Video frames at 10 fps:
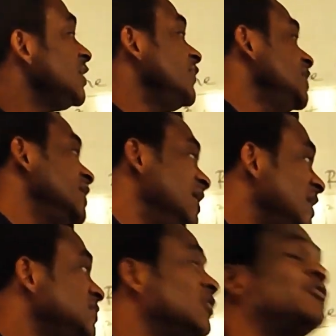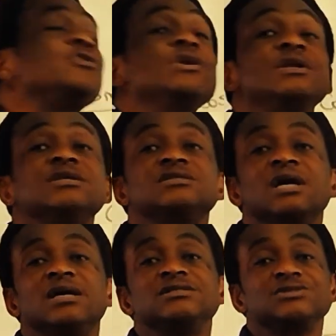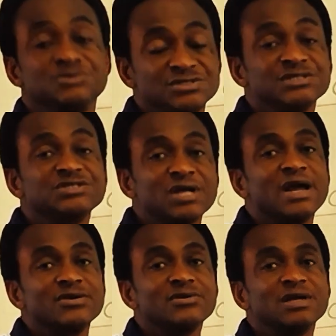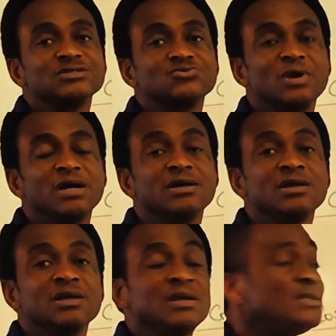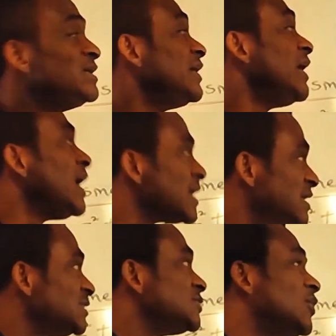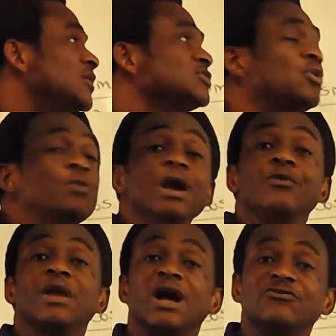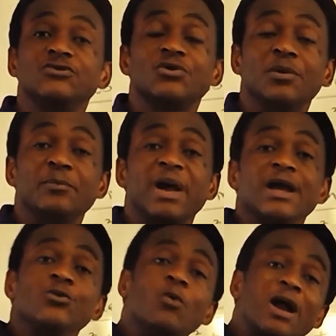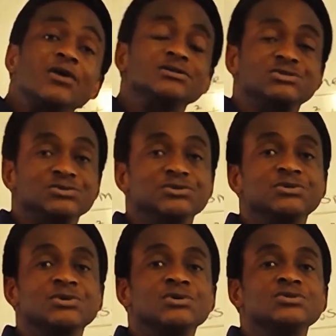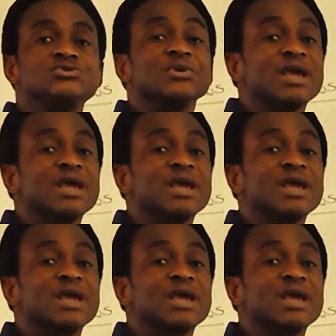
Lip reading: even the length of the other sides using sine rule as well. There are cases also where we have to combine 1 or 2 to